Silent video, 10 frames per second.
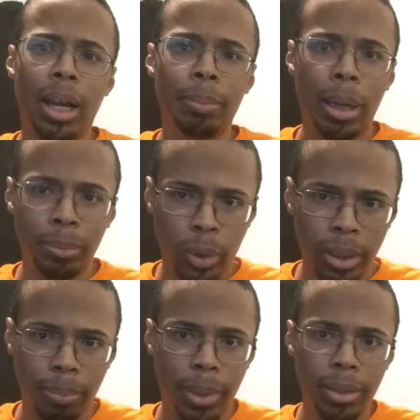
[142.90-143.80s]
I'm I'm
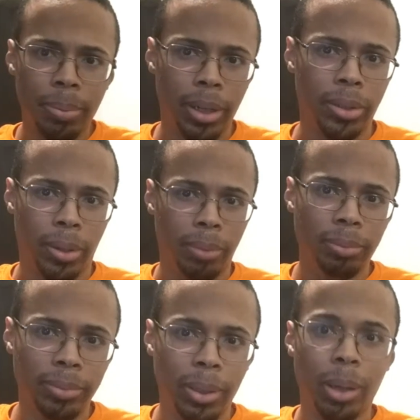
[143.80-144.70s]
trying to bench press her.
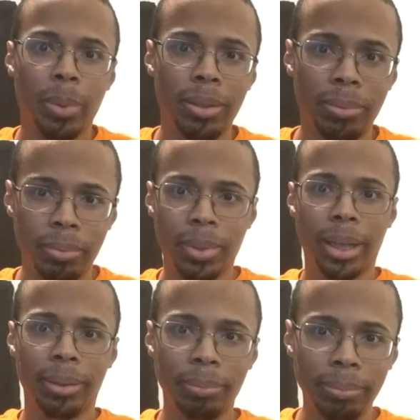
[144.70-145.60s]
You know what I mean?
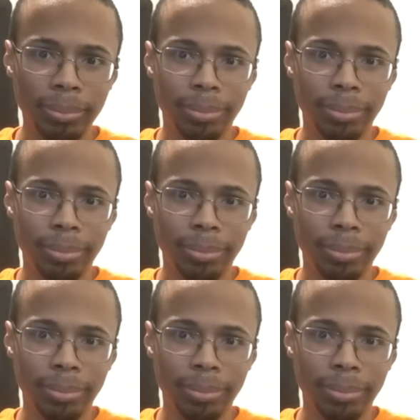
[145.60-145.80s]
Like